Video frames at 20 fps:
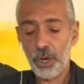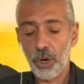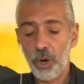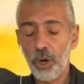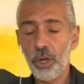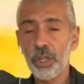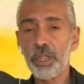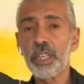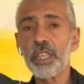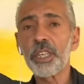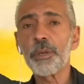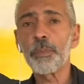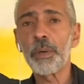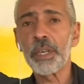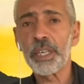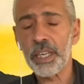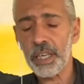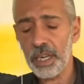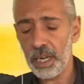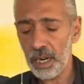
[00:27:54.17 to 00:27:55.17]
On this
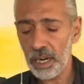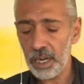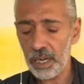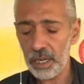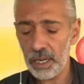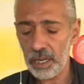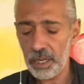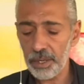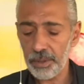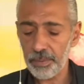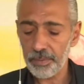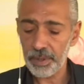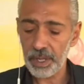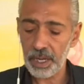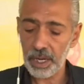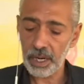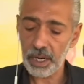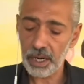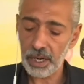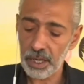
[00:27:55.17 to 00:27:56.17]
particular
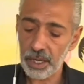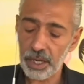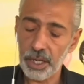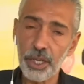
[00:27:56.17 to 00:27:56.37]
uh,